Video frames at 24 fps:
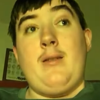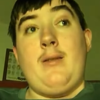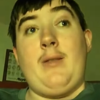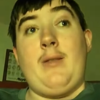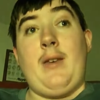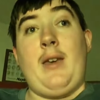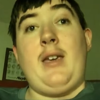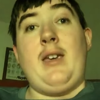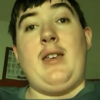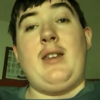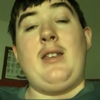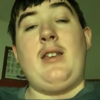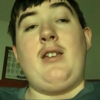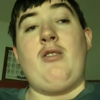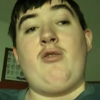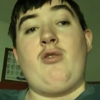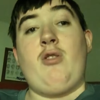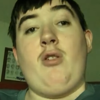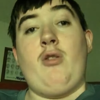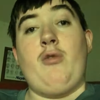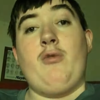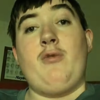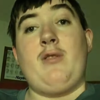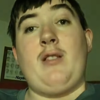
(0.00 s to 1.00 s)
that any
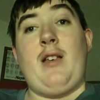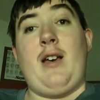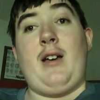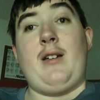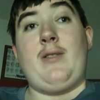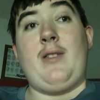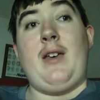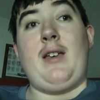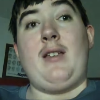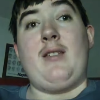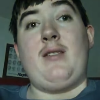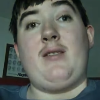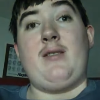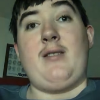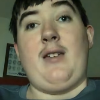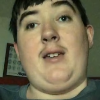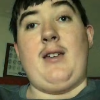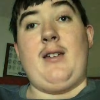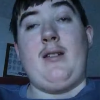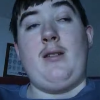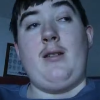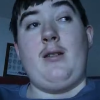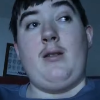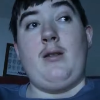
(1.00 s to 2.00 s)
shows like that
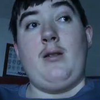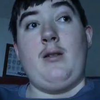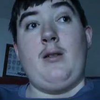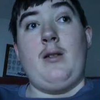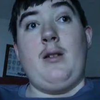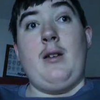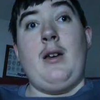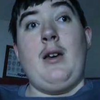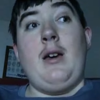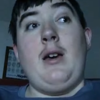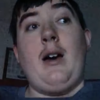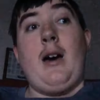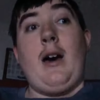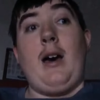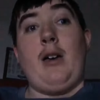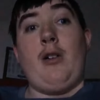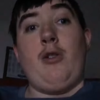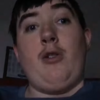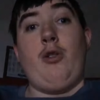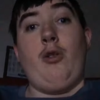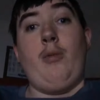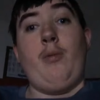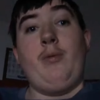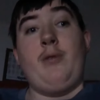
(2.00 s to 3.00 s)
set. I
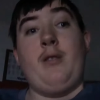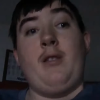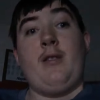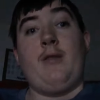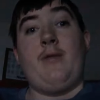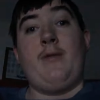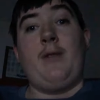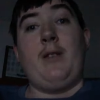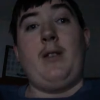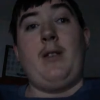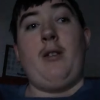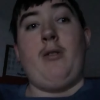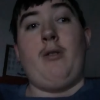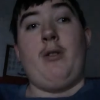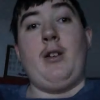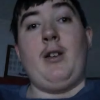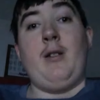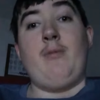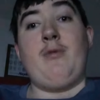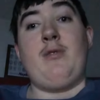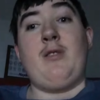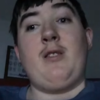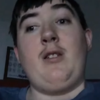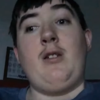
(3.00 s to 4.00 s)
hope this video
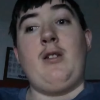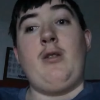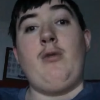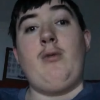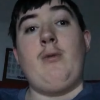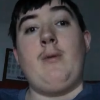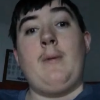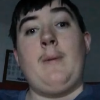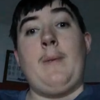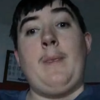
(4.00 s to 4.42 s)
helps you.